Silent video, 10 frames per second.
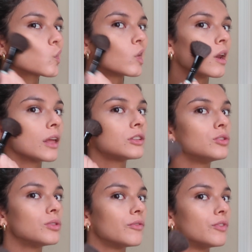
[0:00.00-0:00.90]
Kind of like to
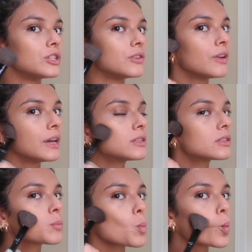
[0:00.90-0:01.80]
do the fishy
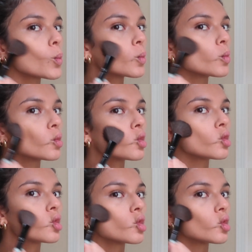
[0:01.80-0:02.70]
face,
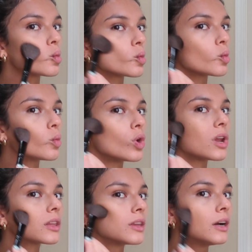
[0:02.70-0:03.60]

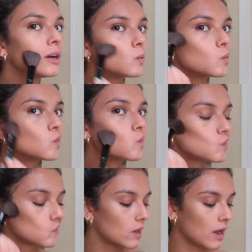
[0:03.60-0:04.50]
like that.
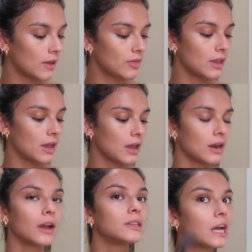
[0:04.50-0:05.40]
And
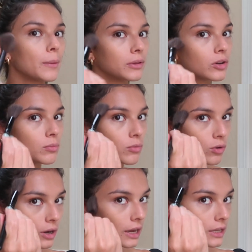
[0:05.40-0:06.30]
then I tap a little
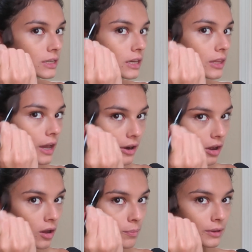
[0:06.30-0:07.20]
more, and I take
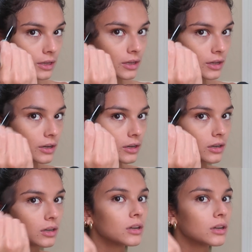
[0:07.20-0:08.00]
that up here,